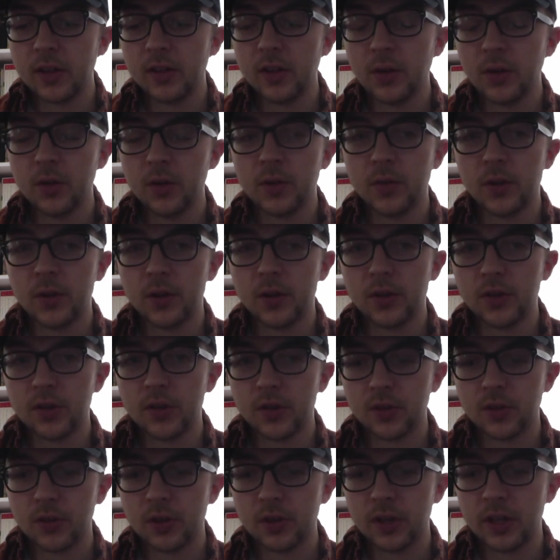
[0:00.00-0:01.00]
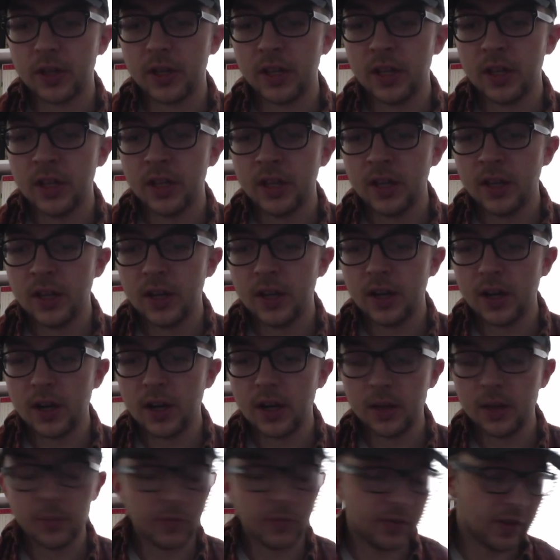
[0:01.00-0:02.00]
into verse 3.
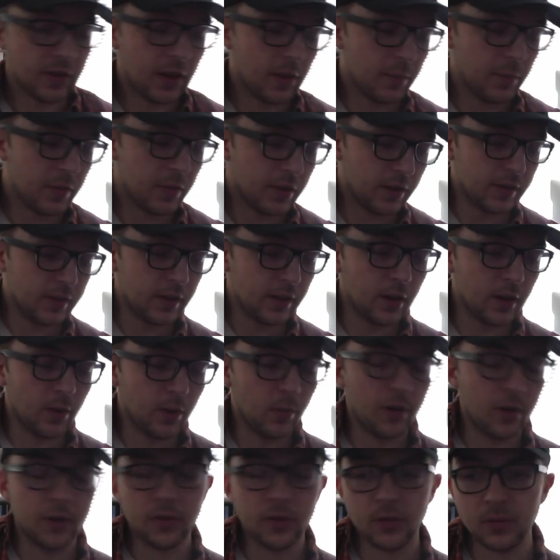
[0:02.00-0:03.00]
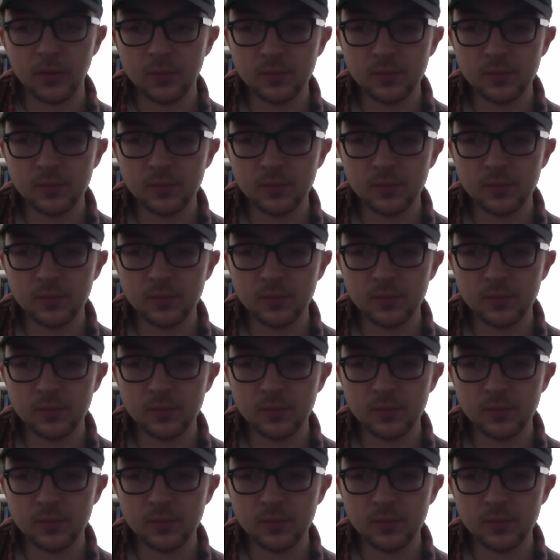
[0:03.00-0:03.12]
Same thing there, where it's